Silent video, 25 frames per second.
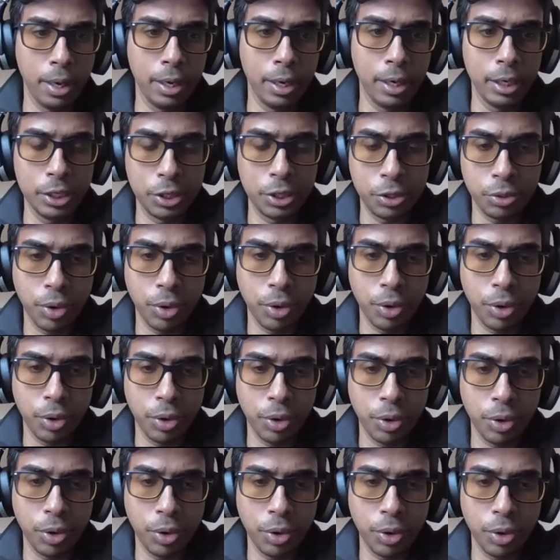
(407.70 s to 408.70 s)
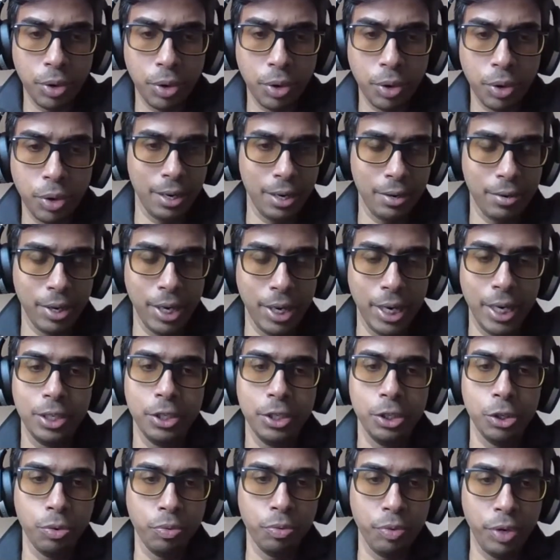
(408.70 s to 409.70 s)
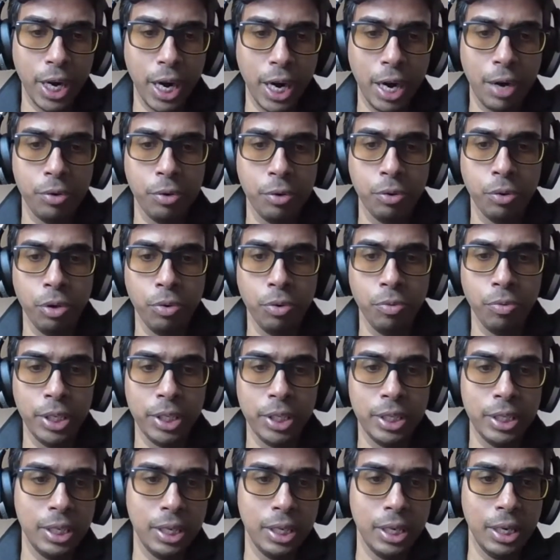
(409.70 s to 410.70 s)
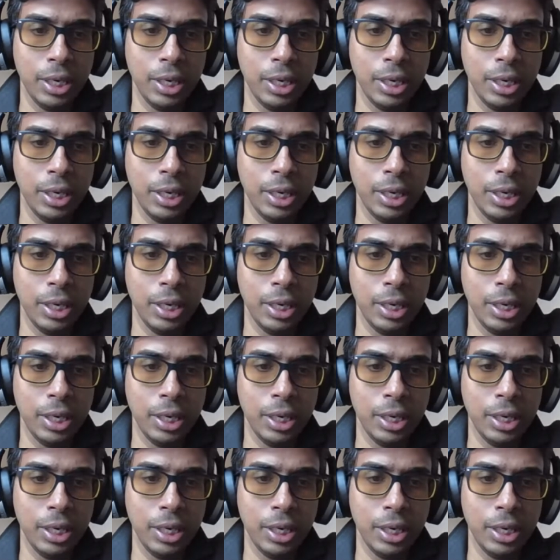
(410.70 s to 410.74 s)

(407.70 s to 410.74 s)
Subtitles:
structured data, right? So we have to always